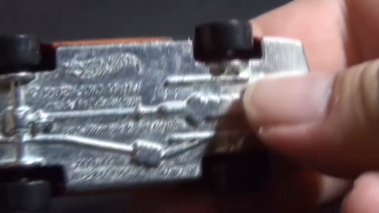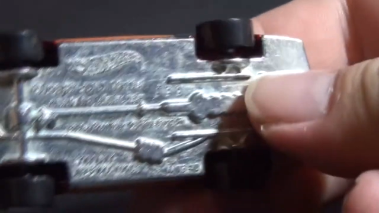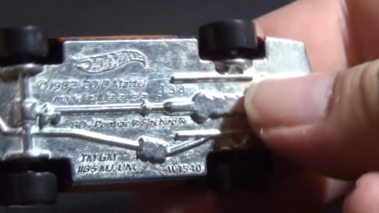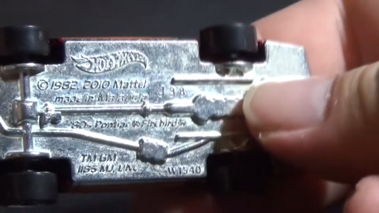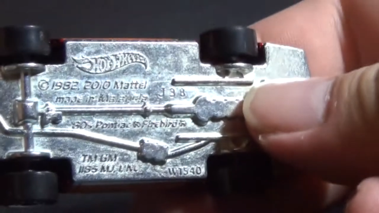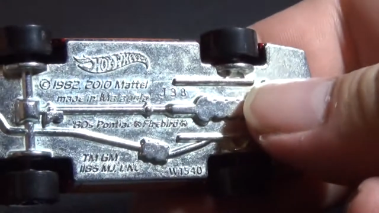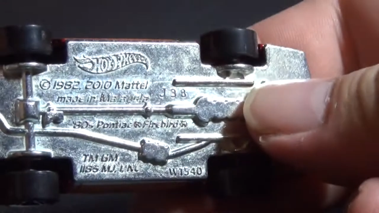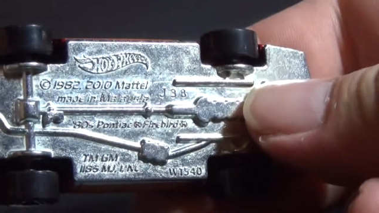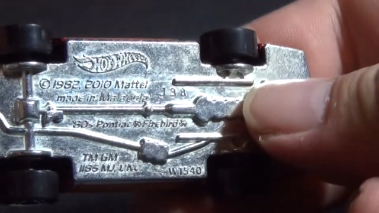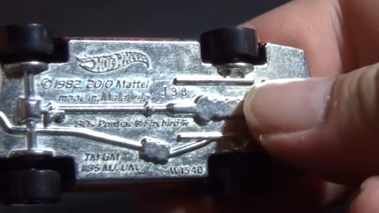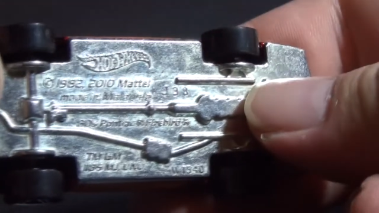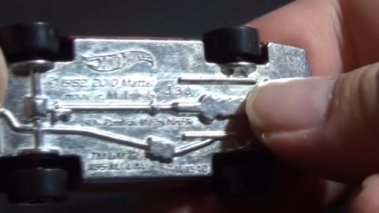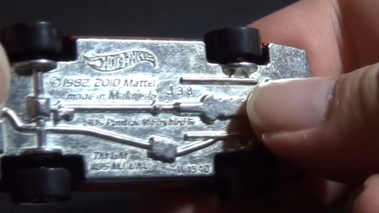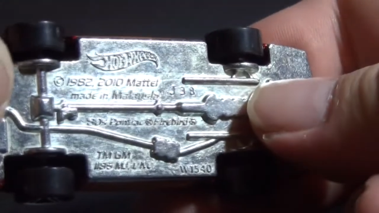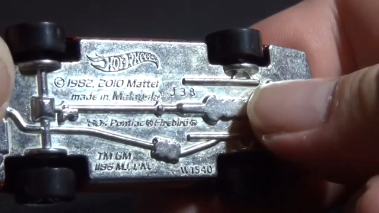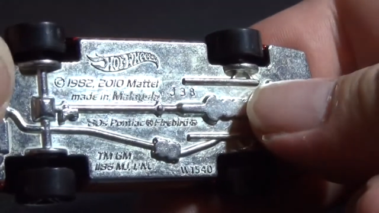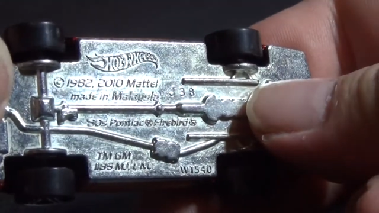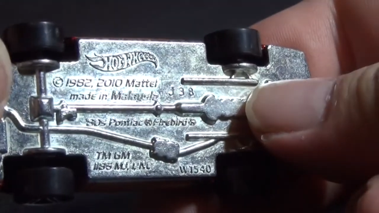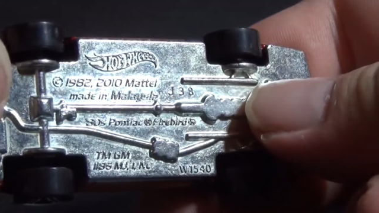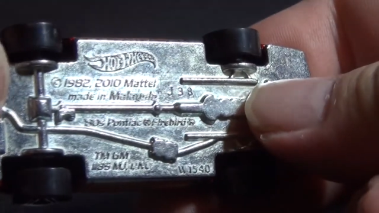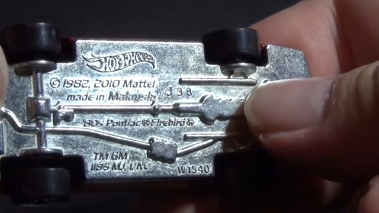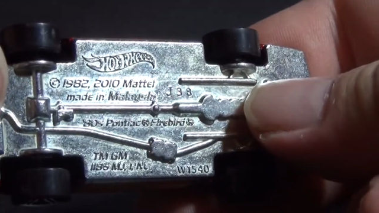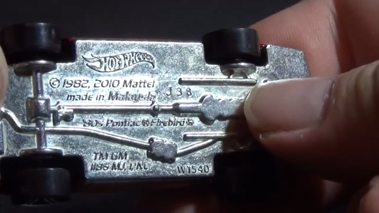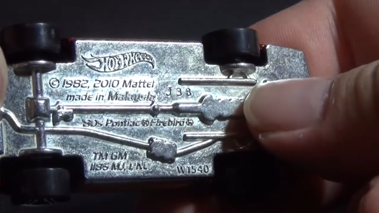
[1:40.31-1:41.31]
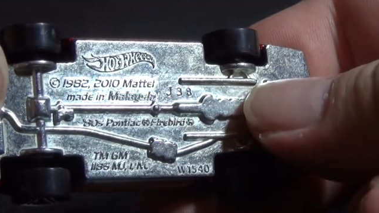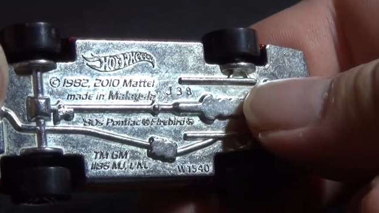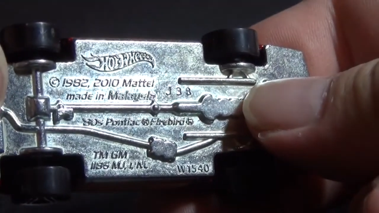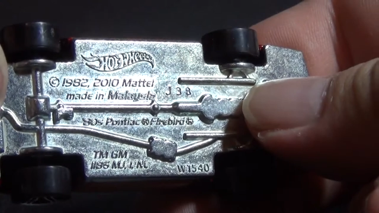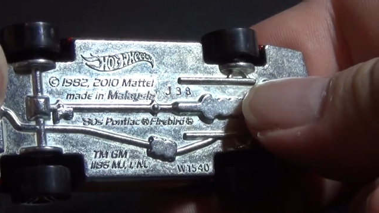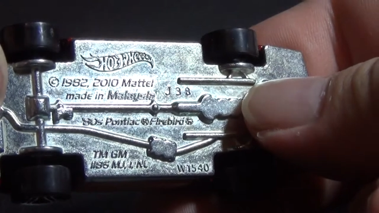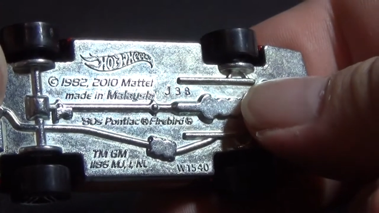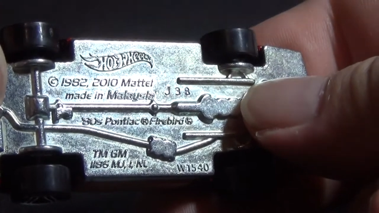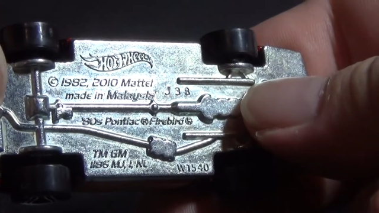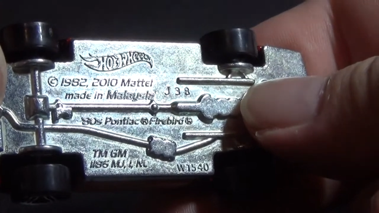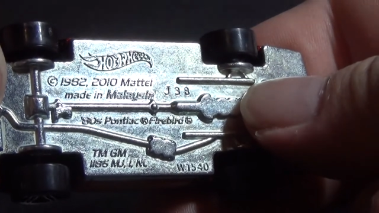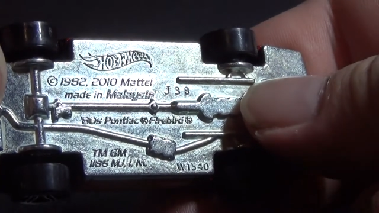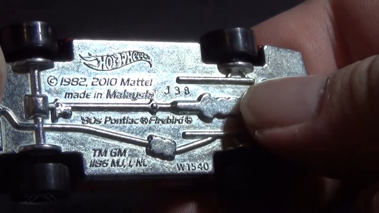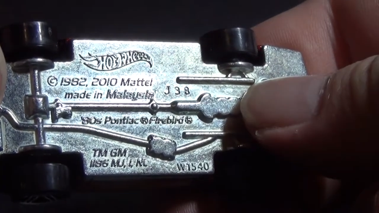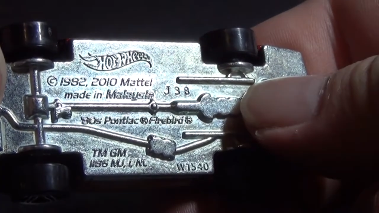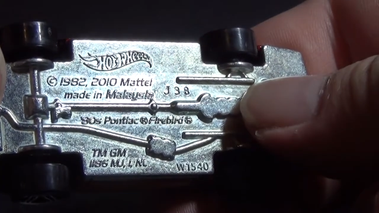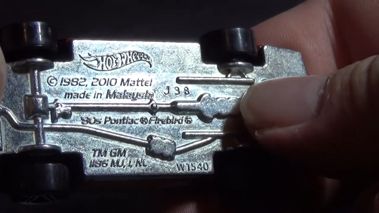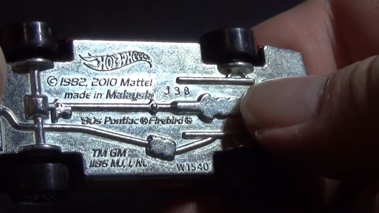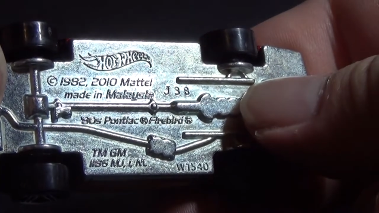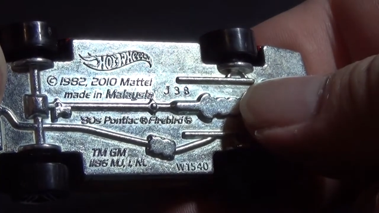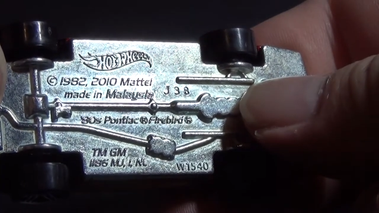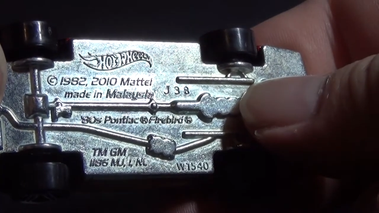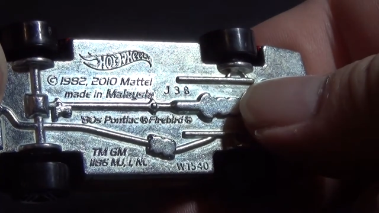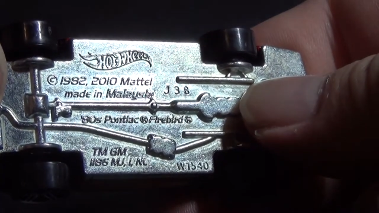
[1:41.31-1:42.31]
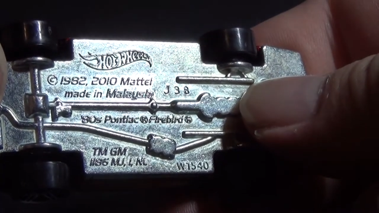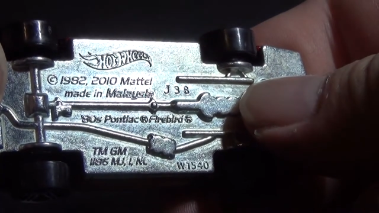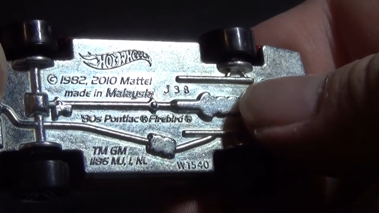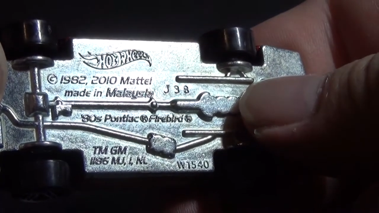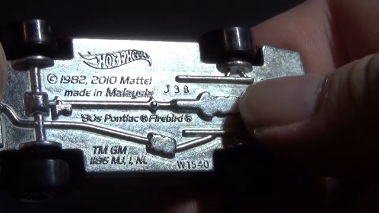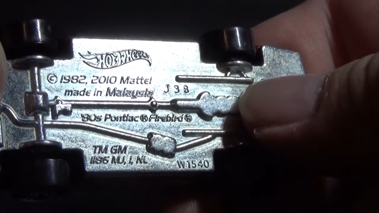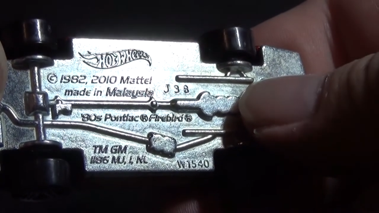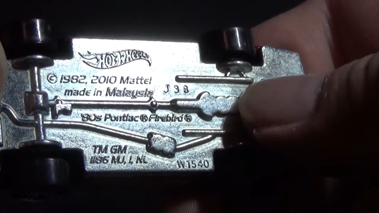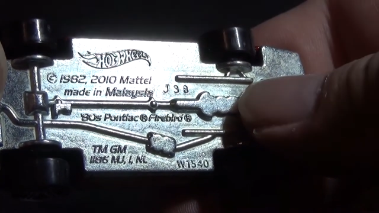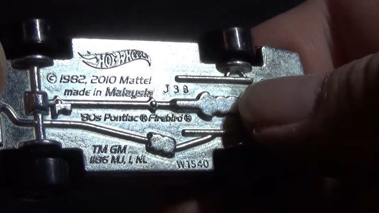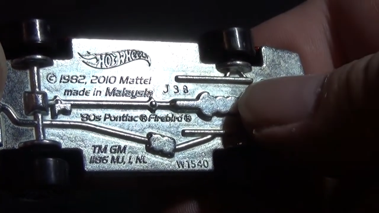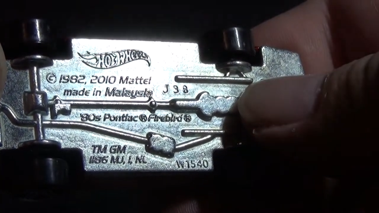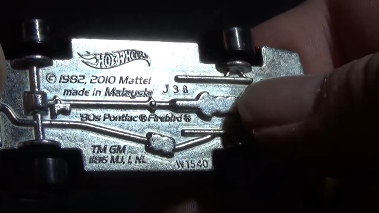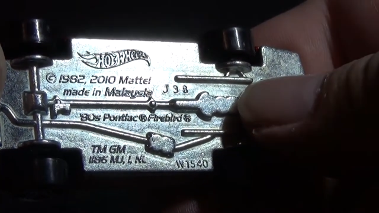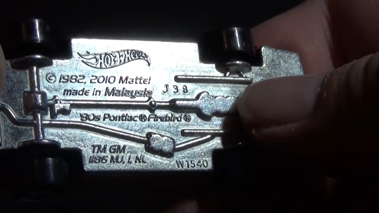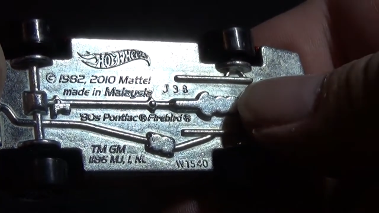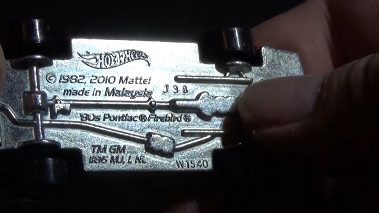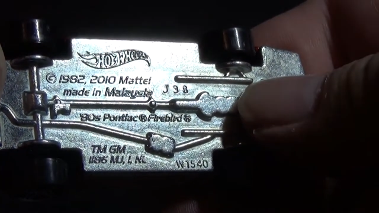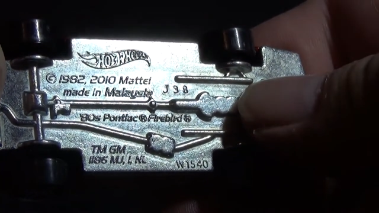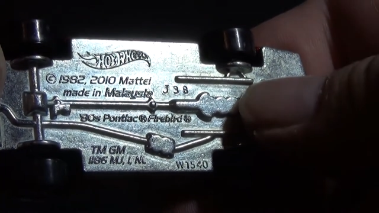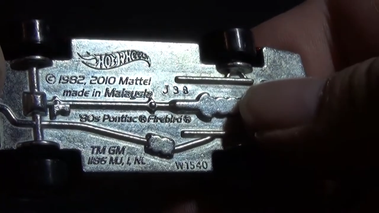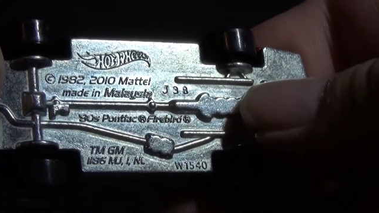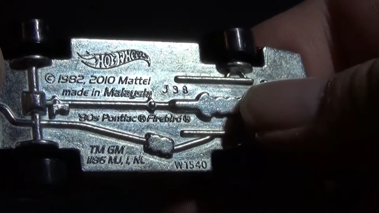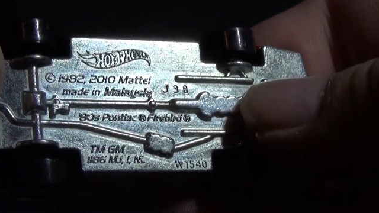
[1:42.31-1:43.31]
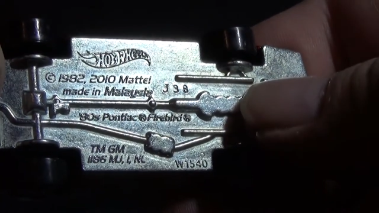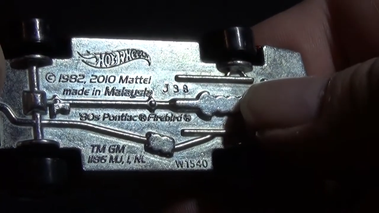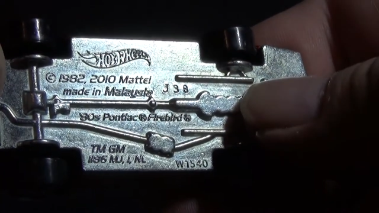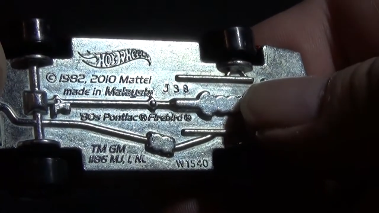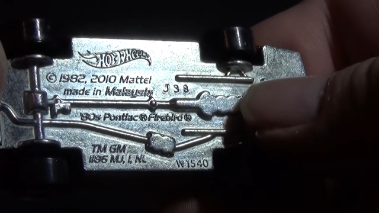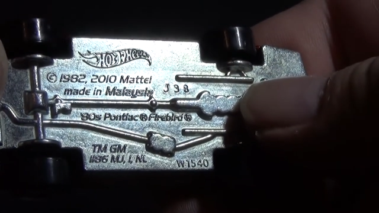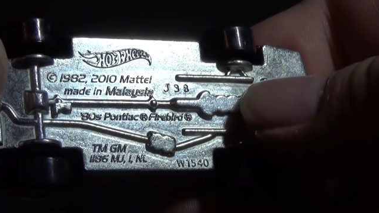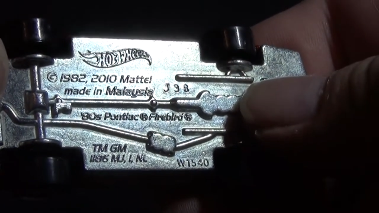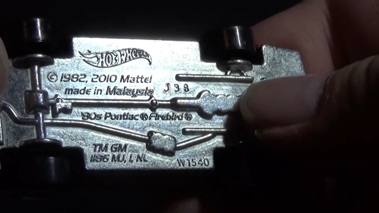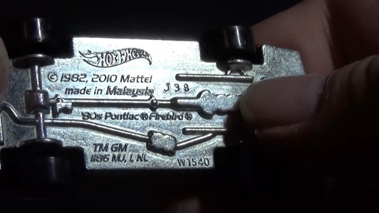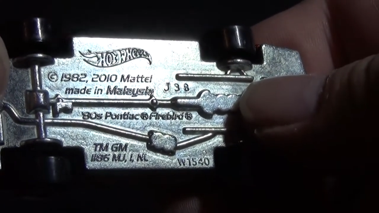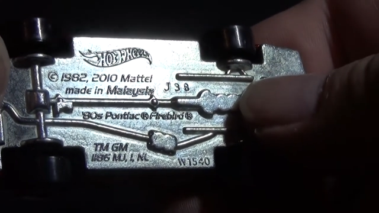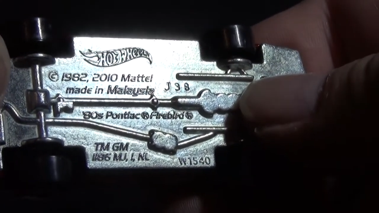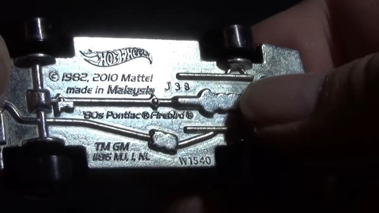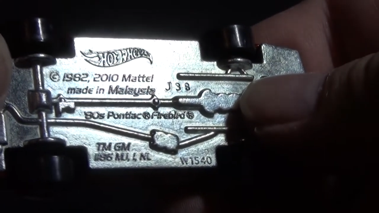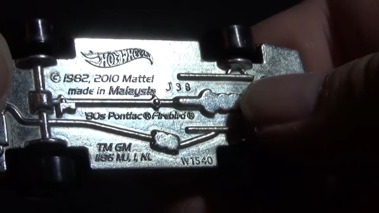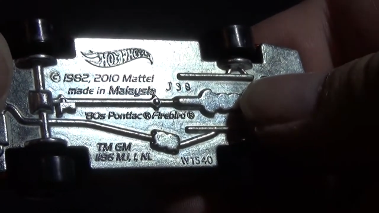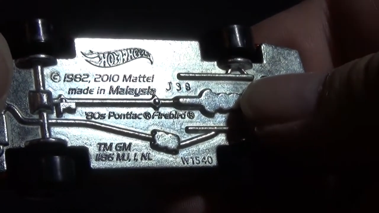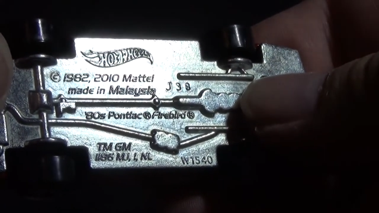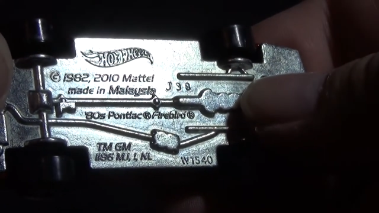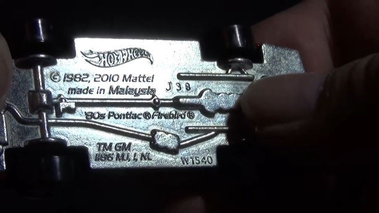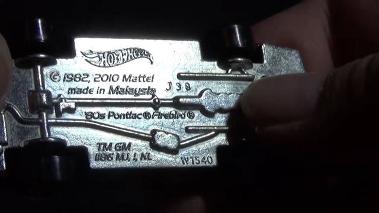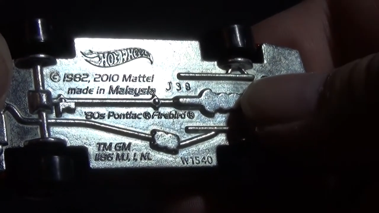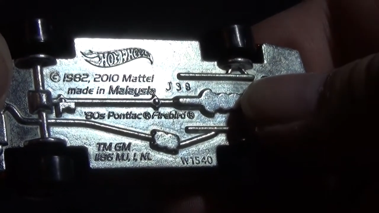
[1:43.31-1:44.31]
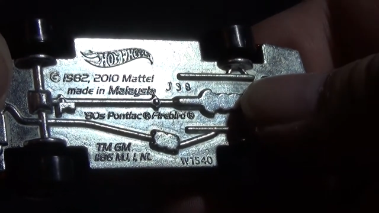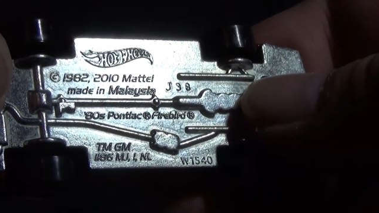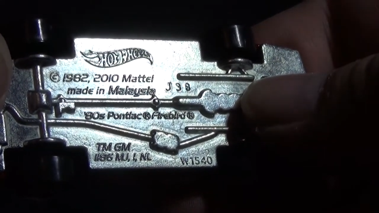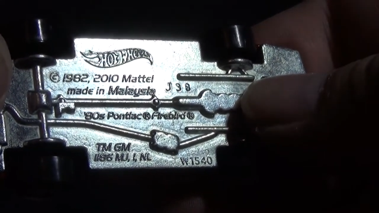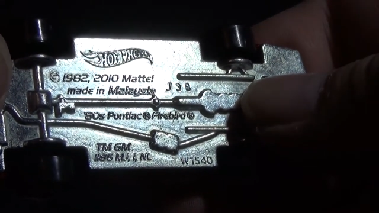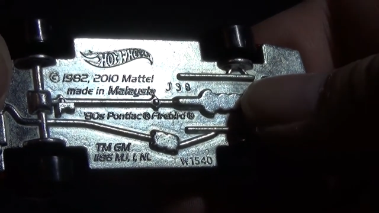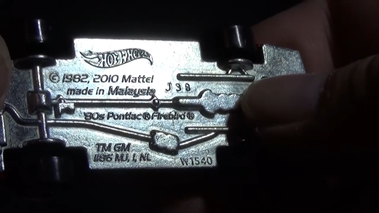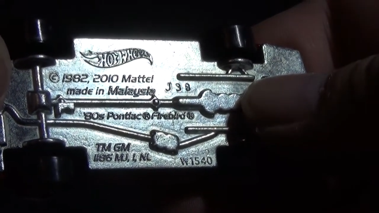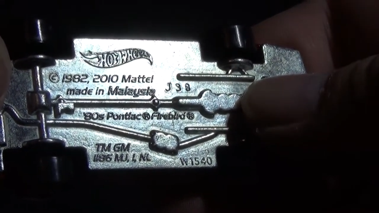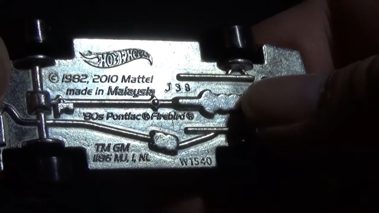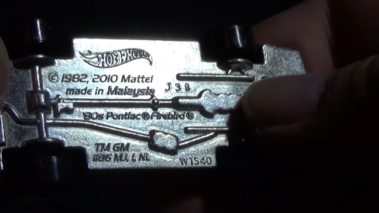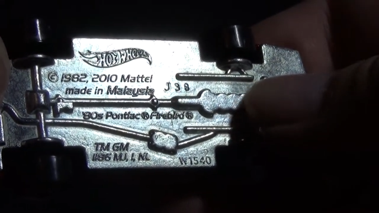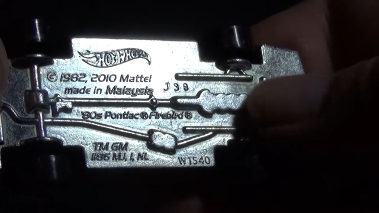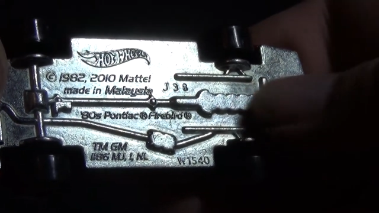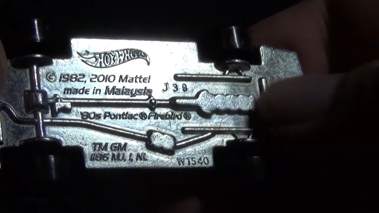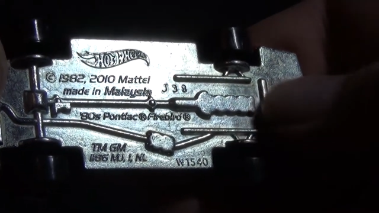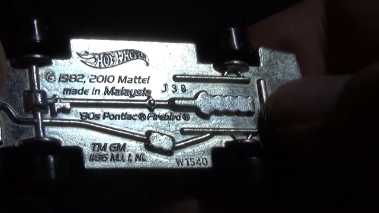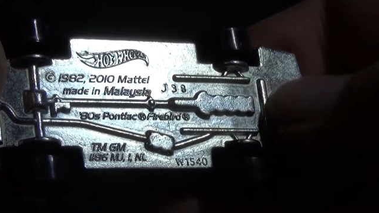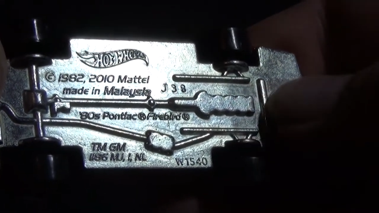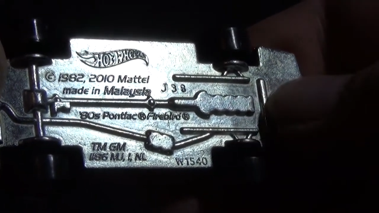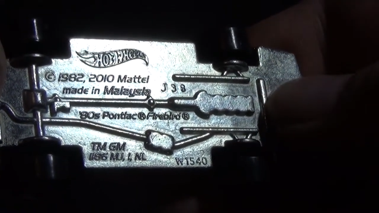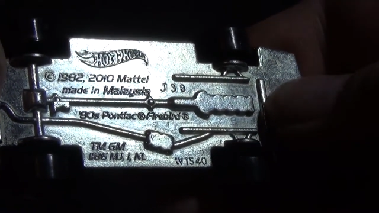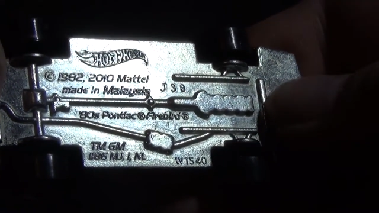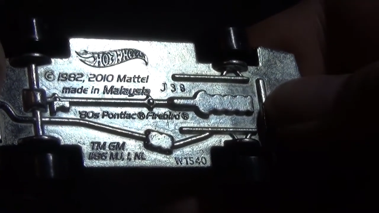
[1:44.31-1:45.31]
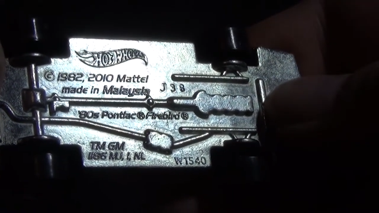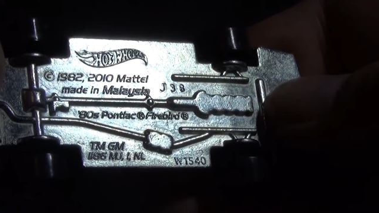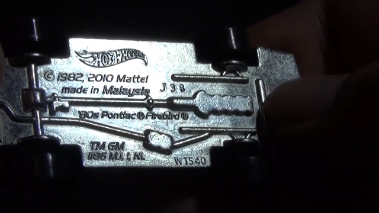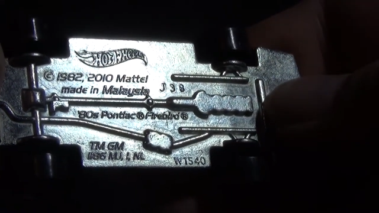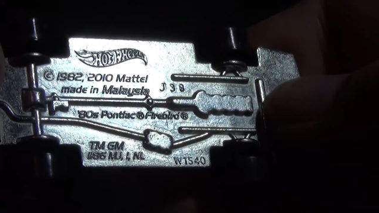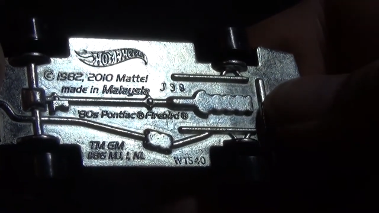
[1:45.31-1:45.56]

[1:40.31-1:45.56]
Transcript: [unreadable: no face in view]